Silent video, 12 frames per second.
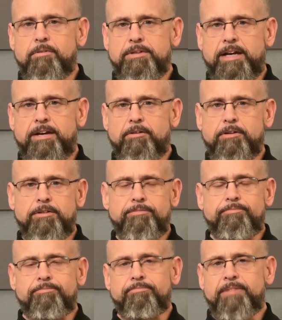when I go to
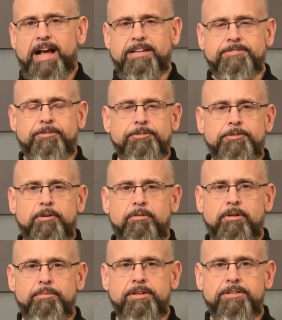ask for new
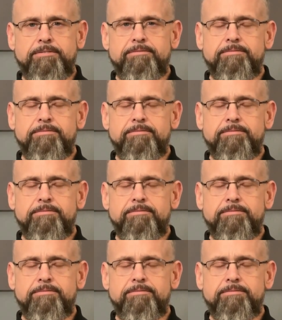equipment,